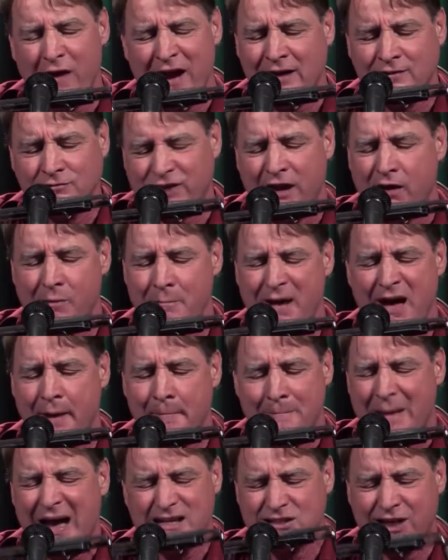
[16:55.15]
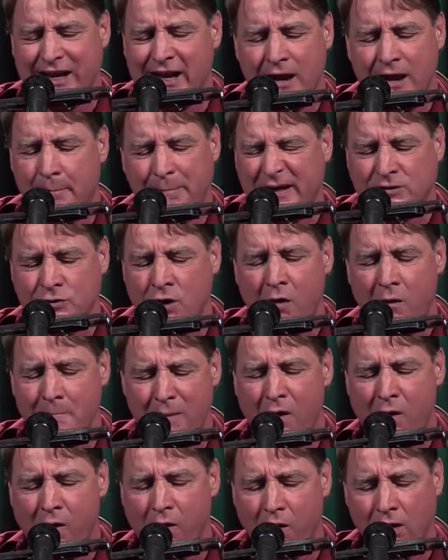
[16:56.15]
and tell my master can't pick no
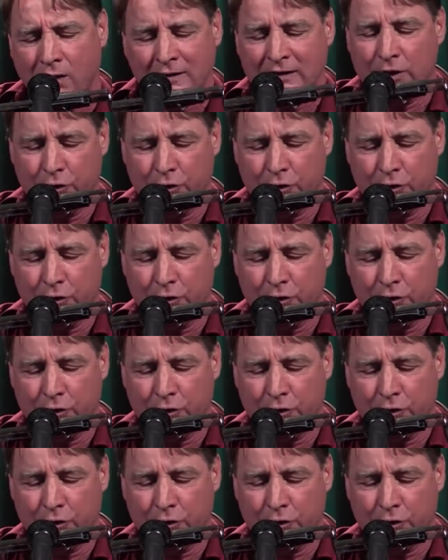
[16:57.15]
more.